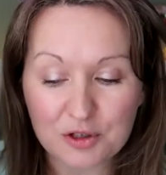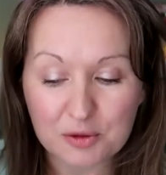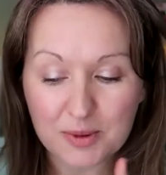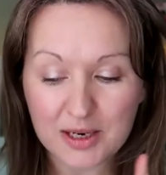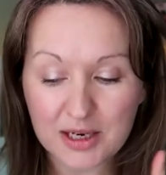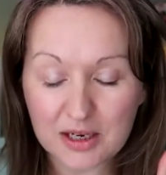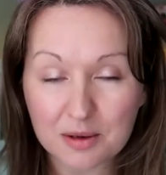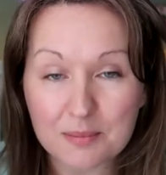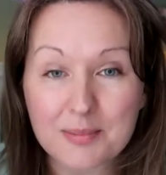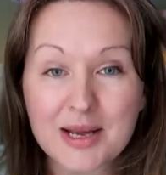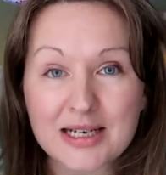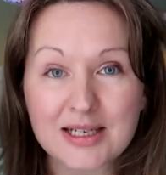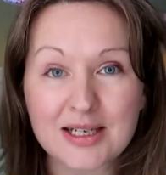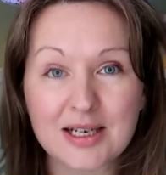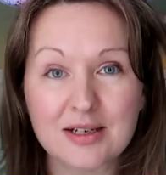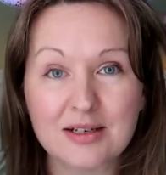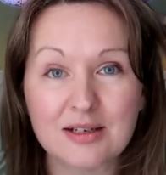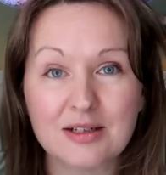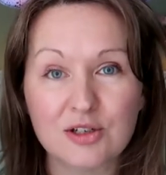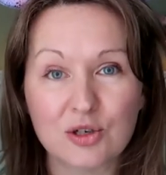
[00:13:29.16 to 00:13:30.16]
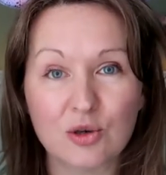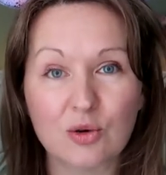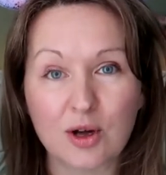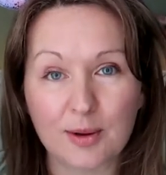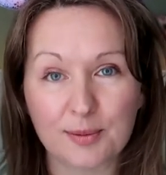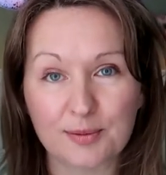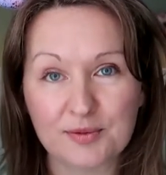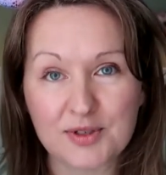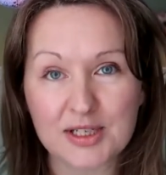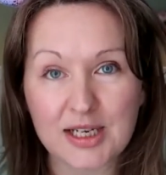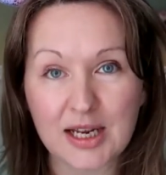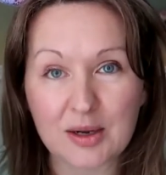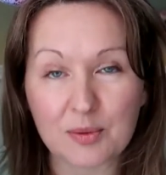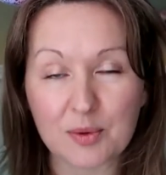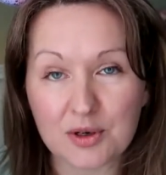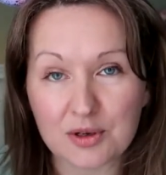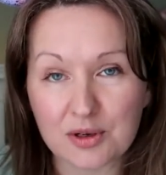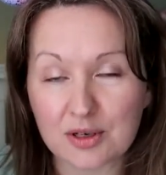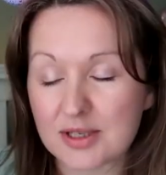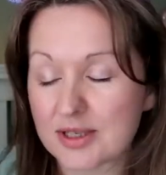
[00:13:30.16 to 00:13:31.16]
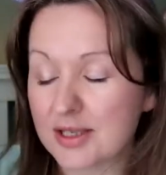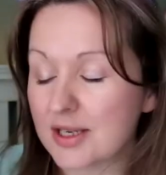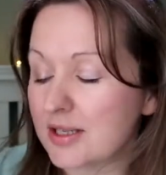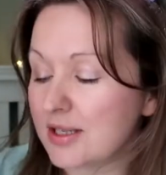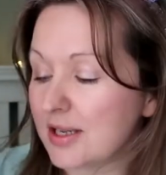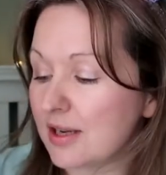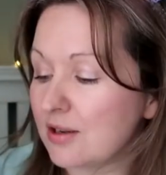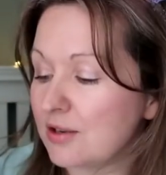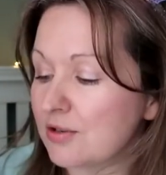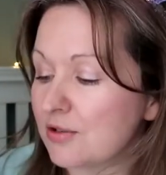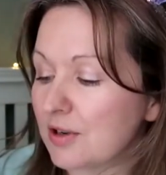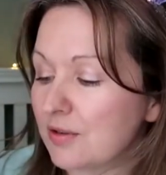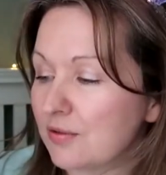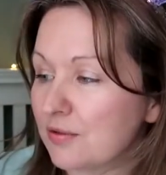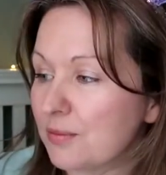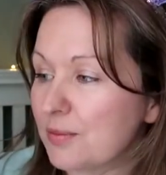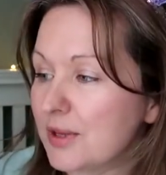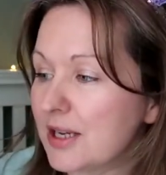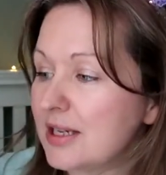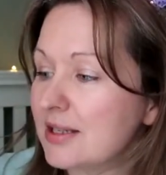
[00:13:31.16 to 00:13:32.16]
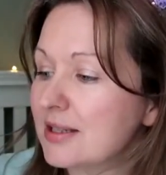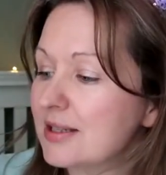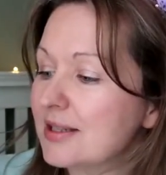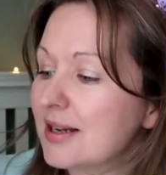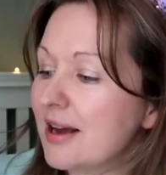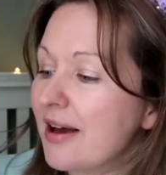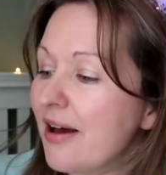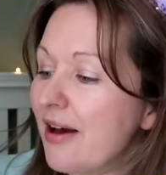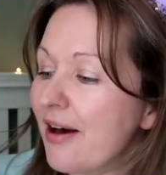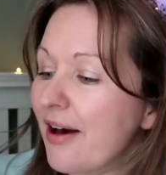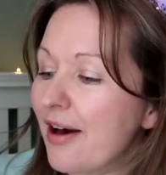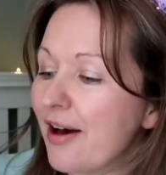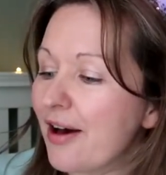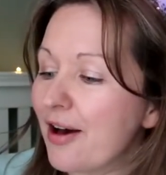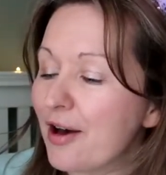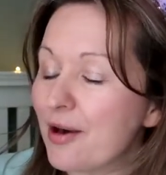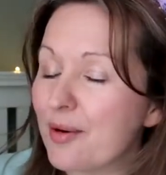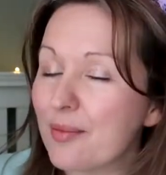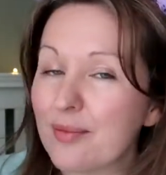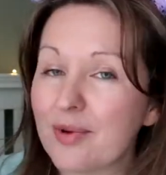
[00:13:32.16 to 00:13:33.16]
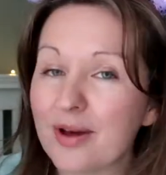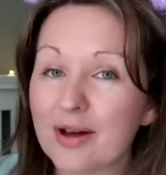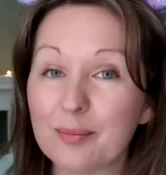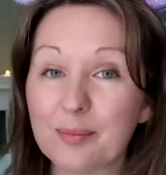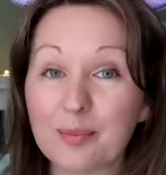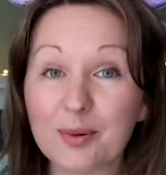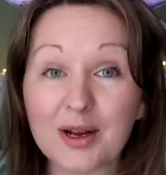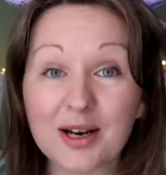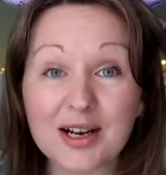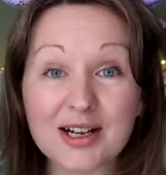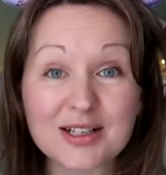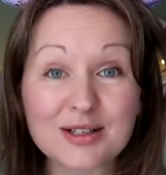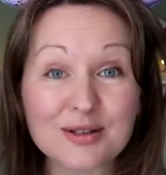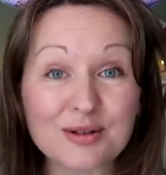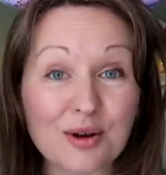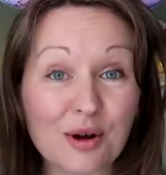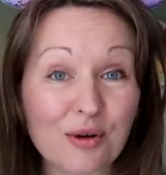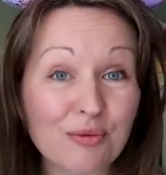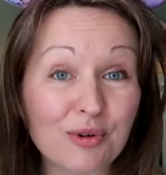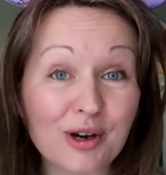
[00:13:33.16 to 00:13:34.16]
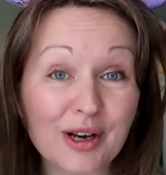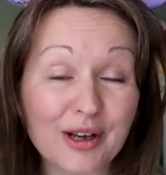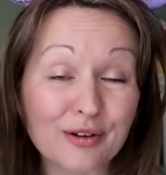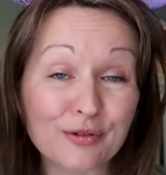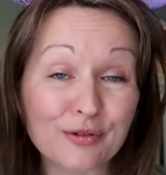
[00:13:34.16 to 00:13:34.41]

to be committed to your cup of tea when you're gonna sit down and drink from this. But it's really